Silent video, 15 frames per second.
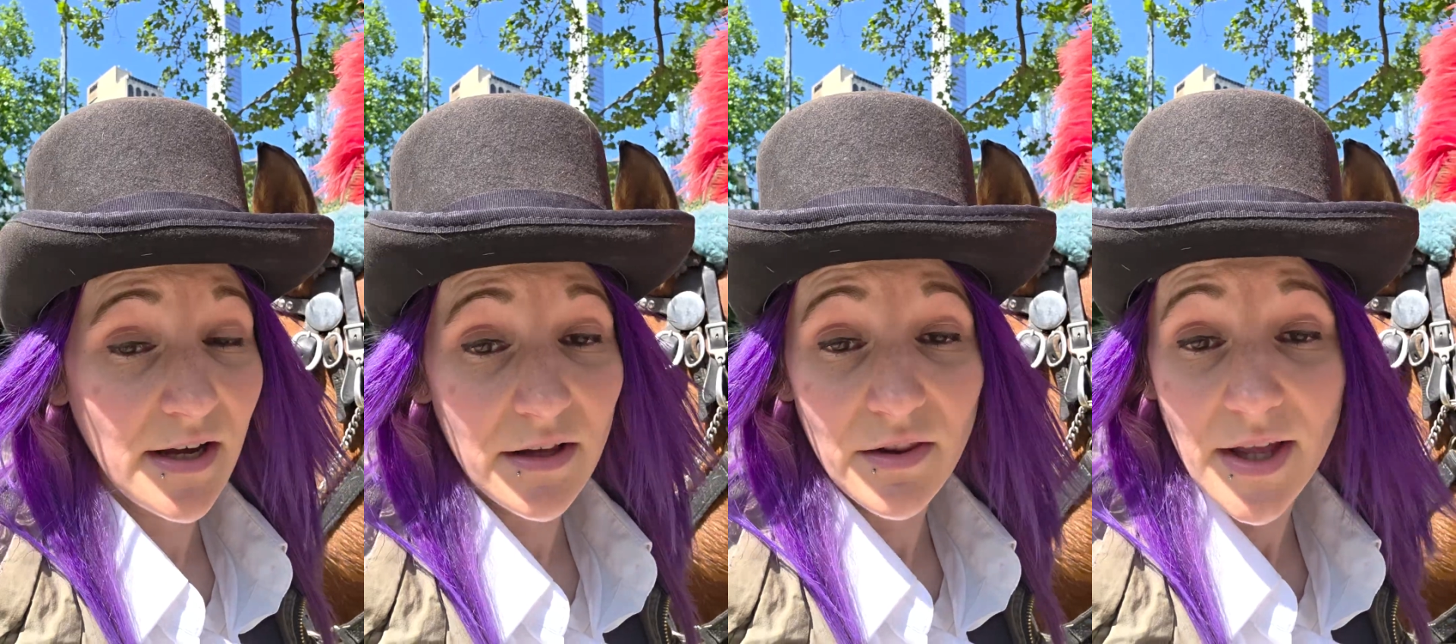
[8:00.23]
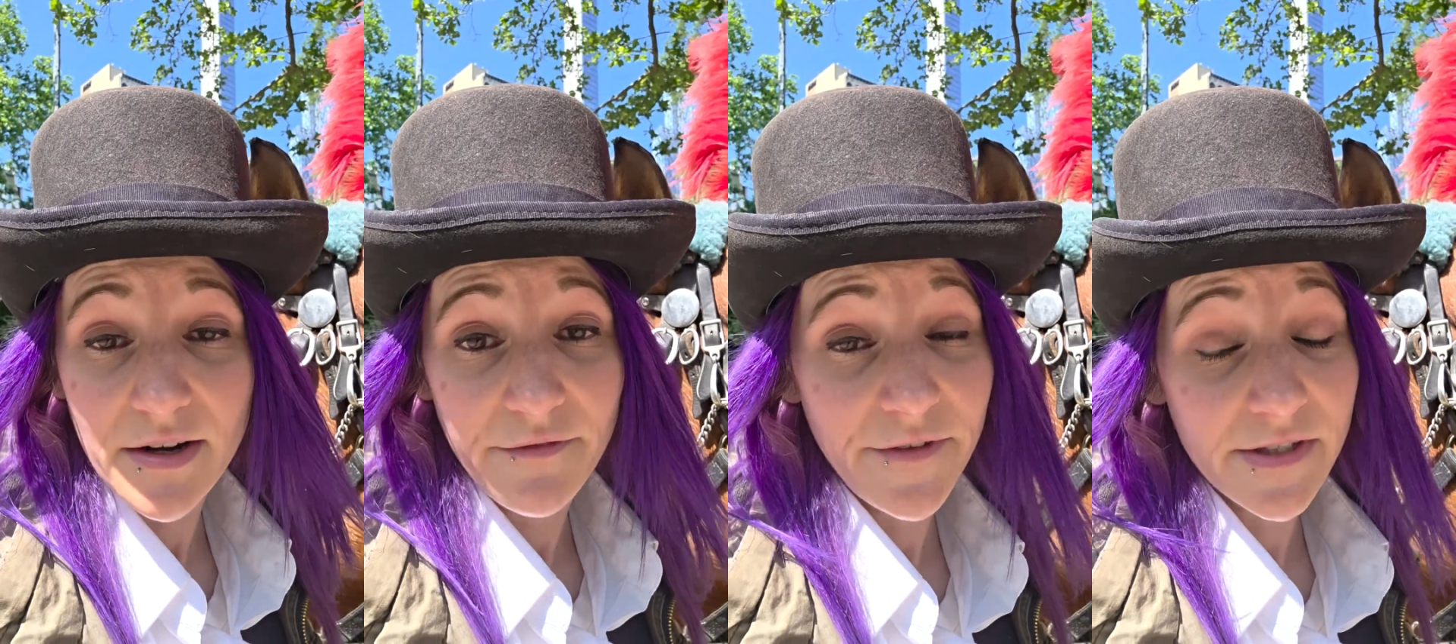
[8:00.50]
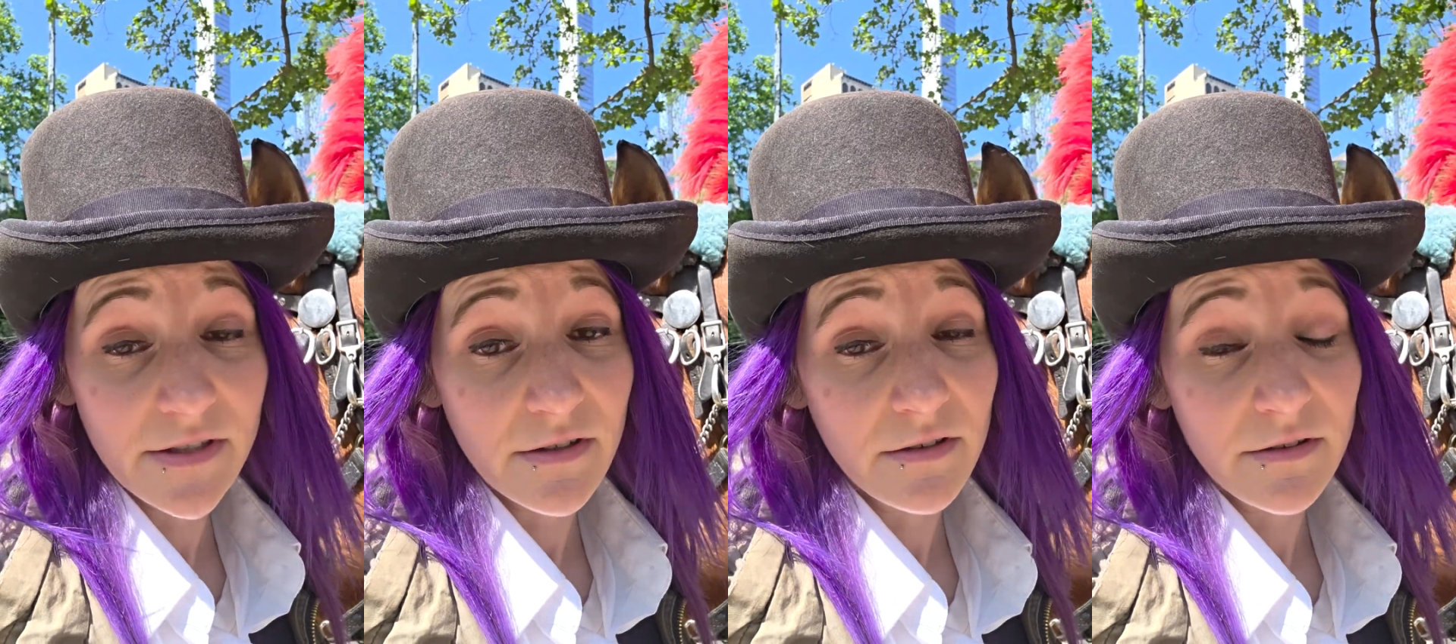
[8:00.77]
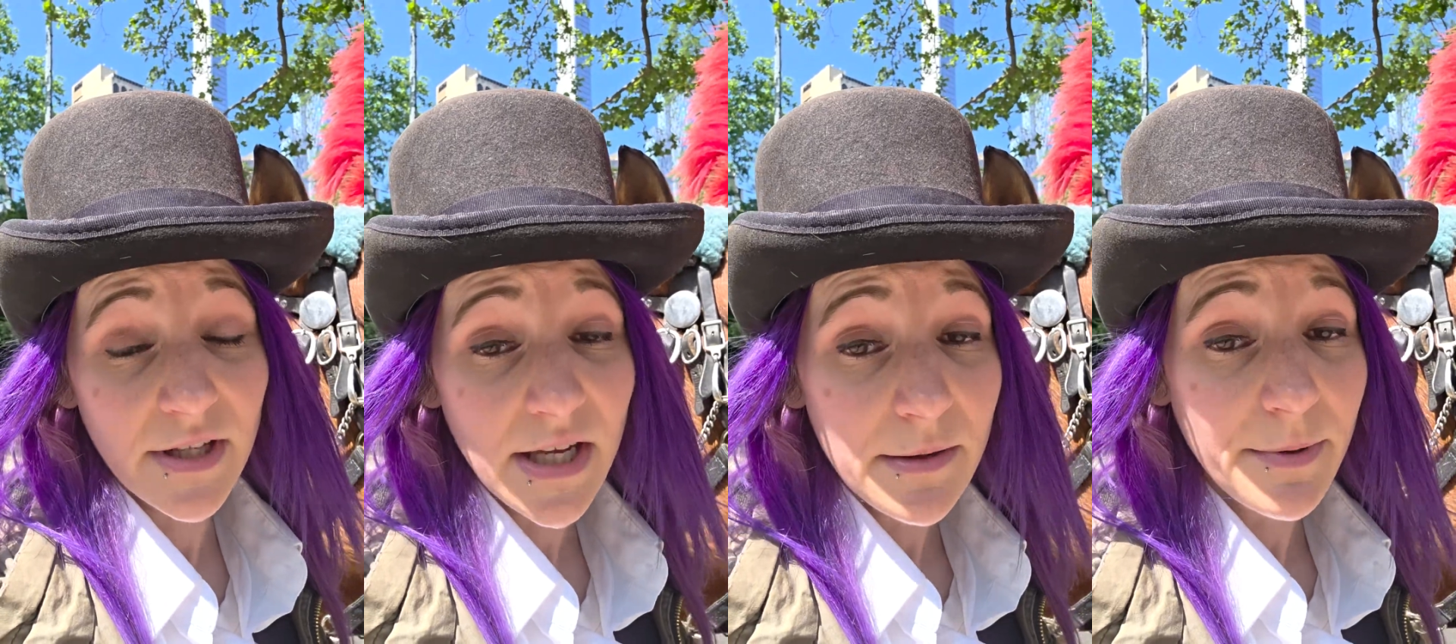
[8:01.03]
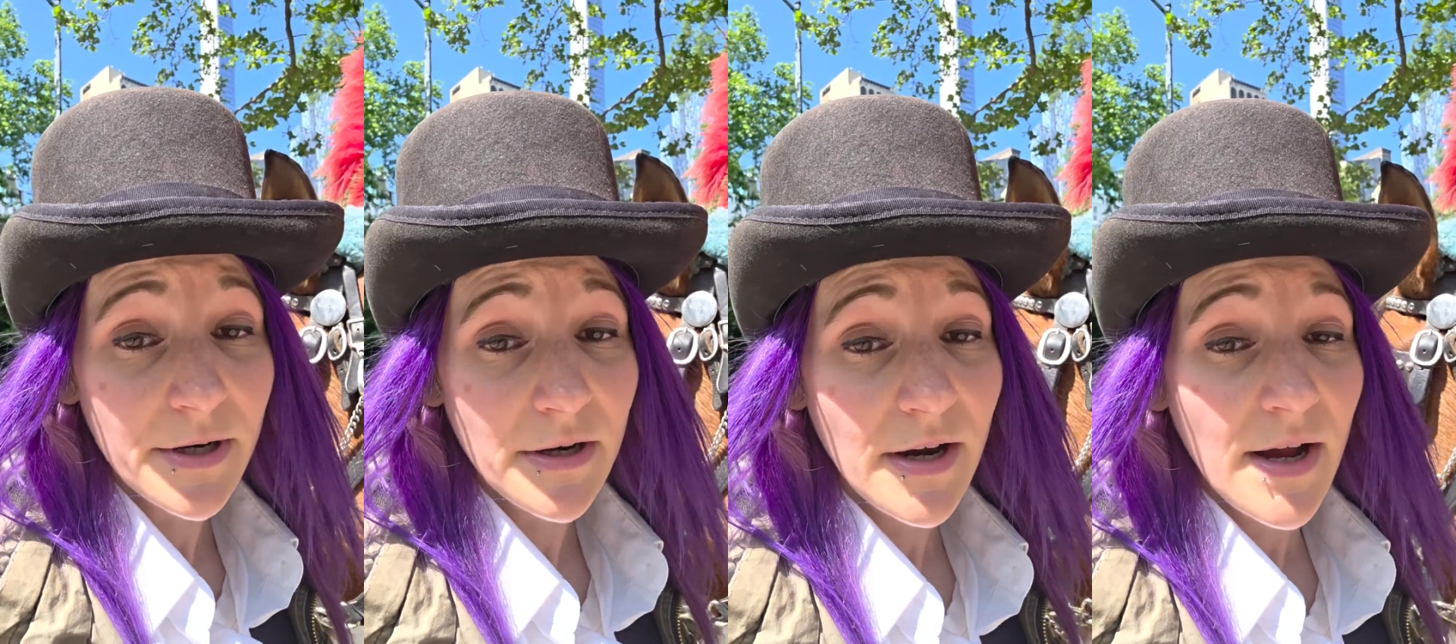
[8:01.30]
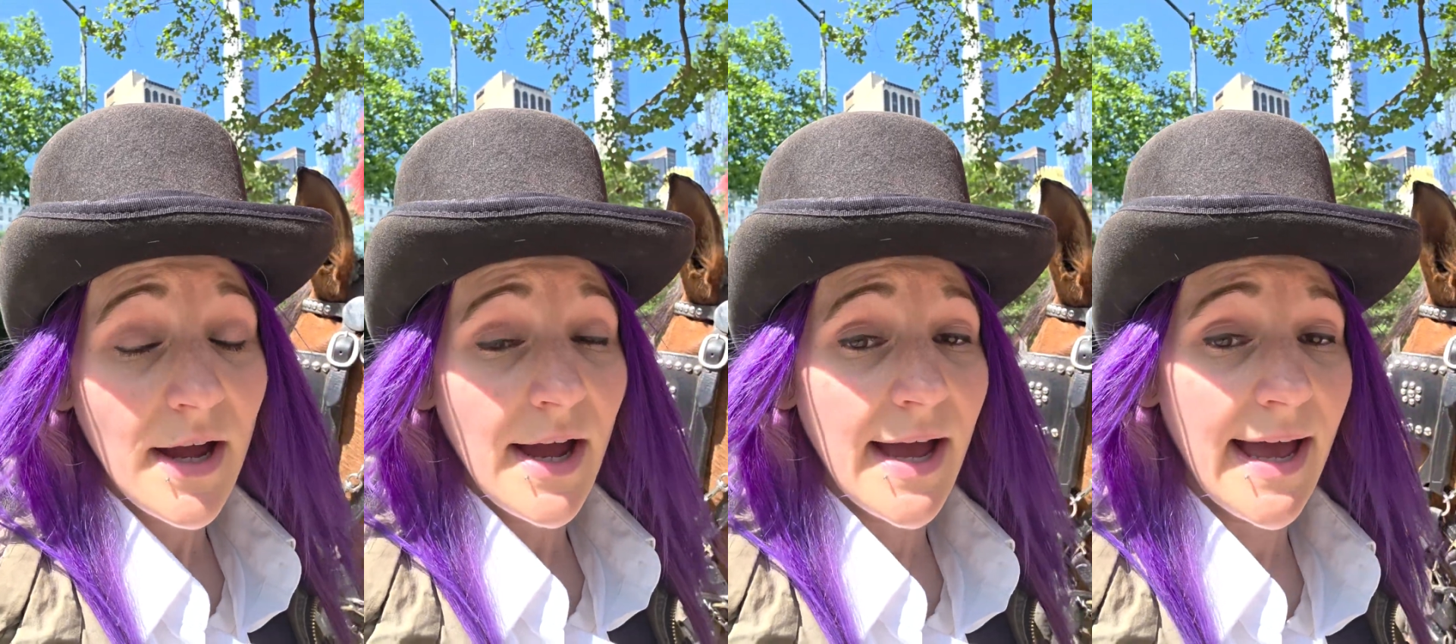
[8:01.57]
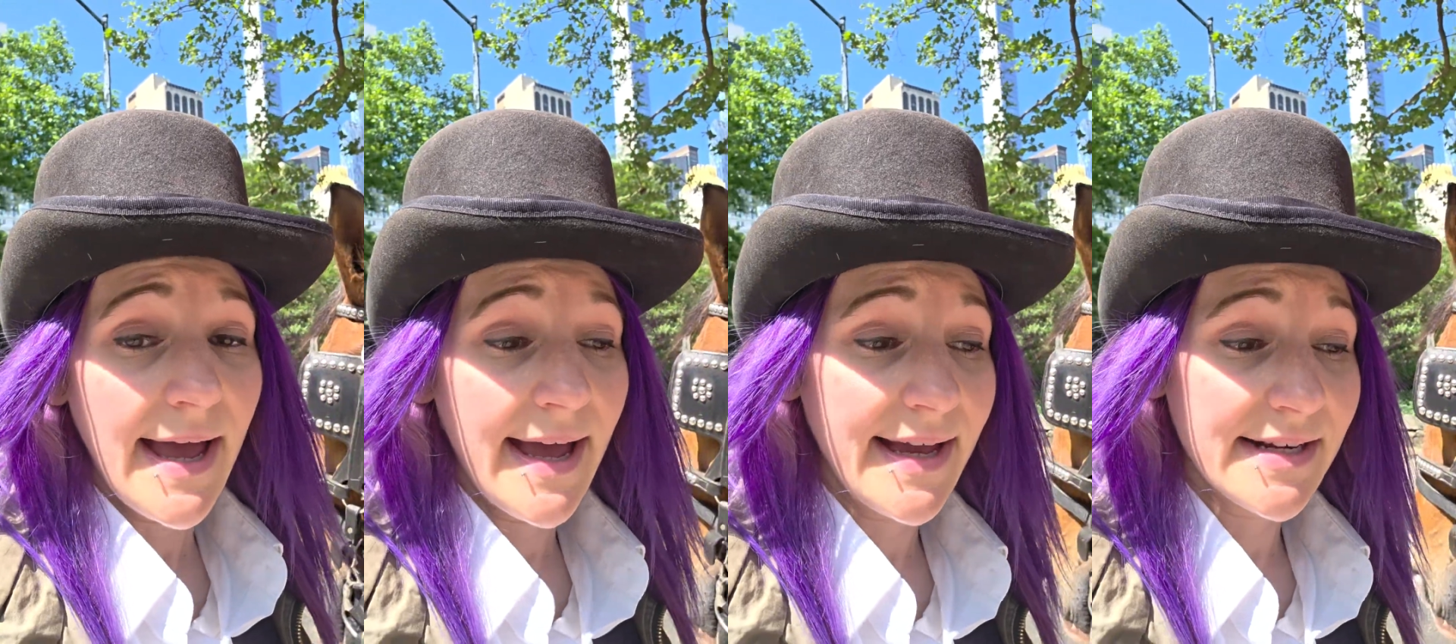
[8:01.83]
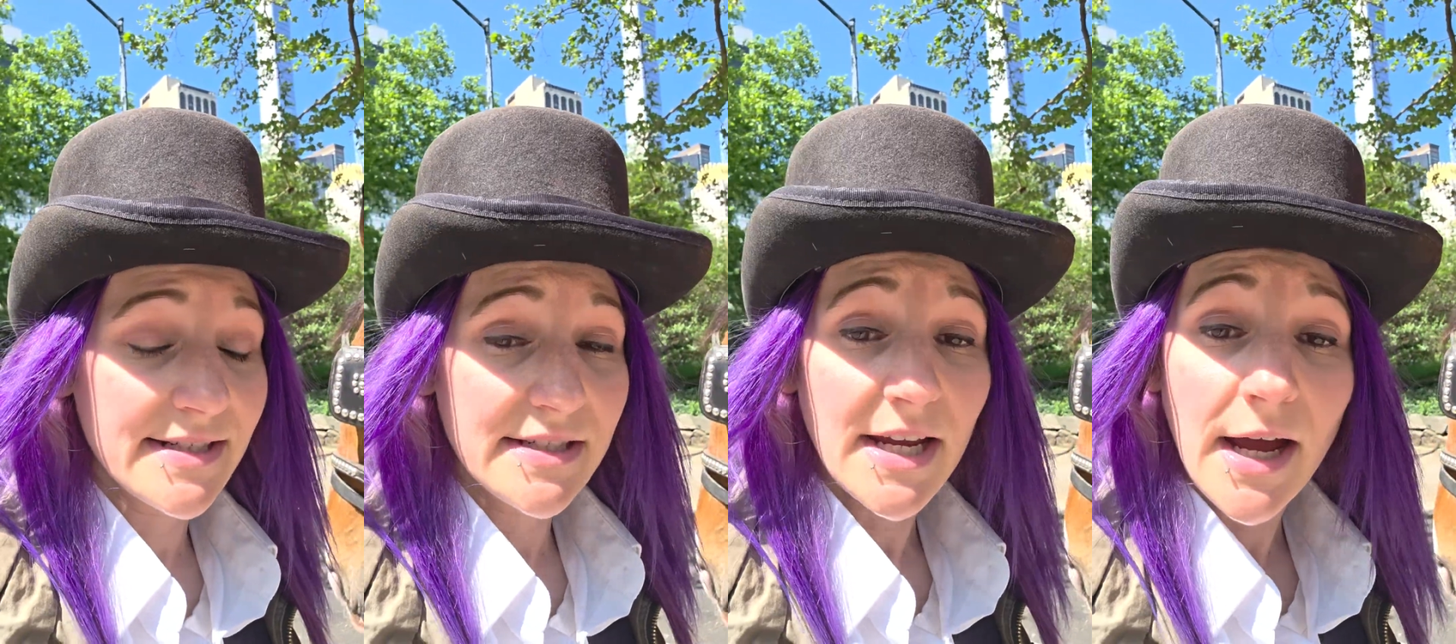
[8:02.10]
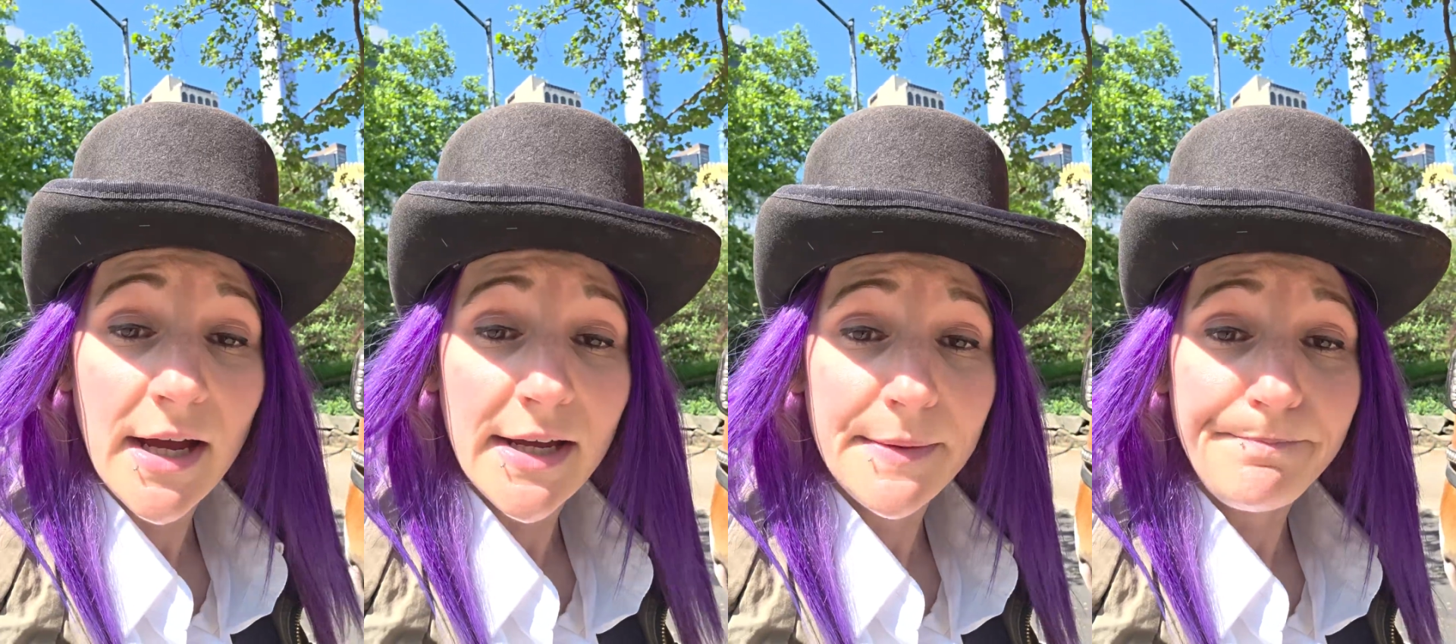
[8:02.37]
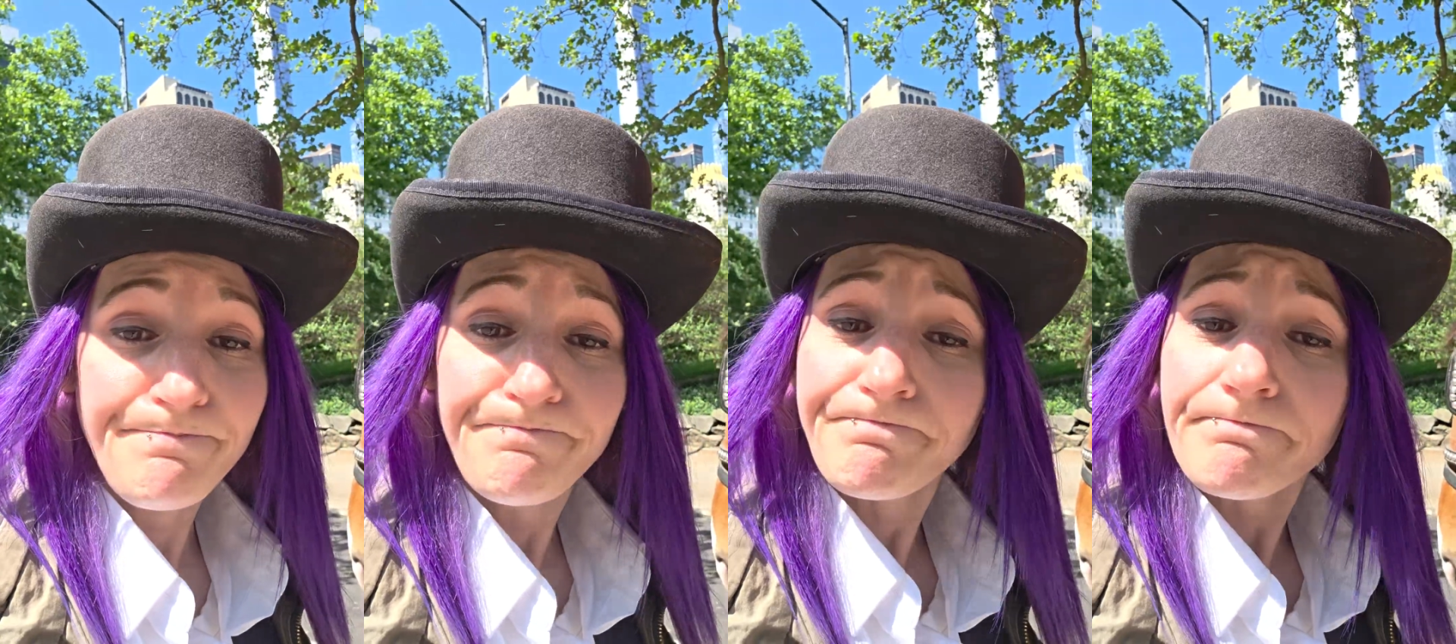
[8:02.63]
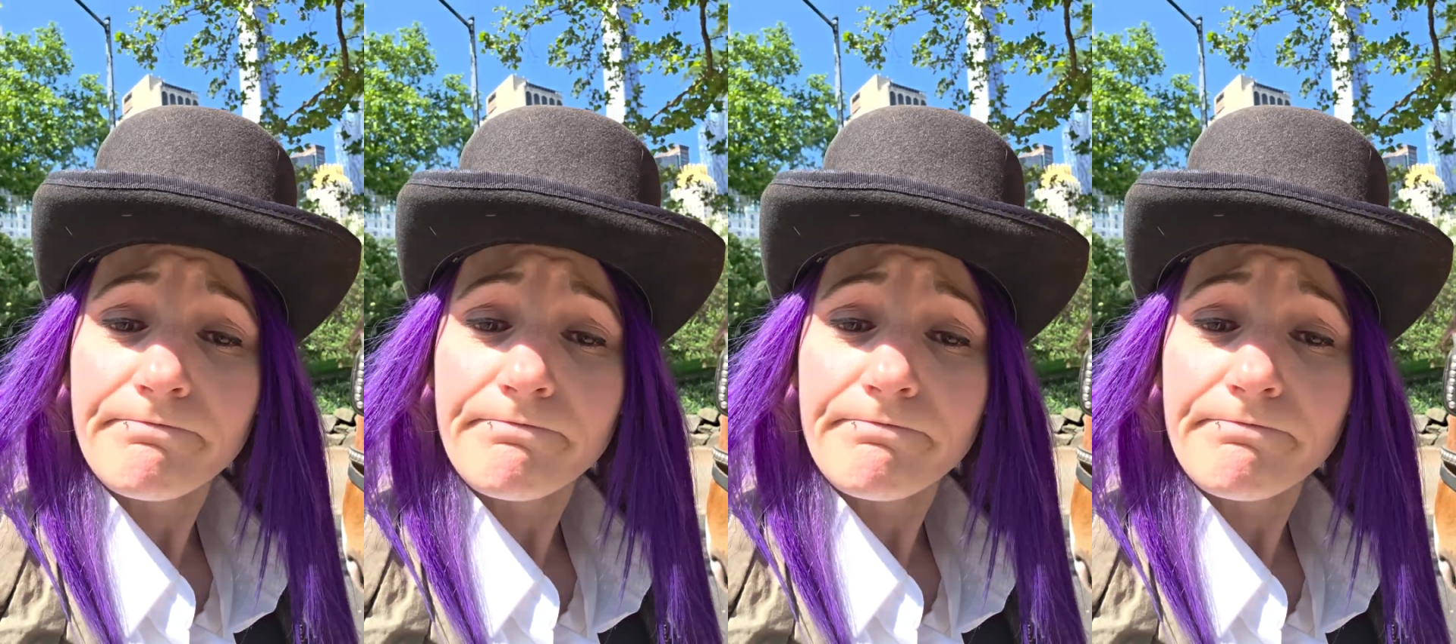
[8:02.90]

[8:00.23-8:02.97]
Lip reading: a lot of physical labor and time.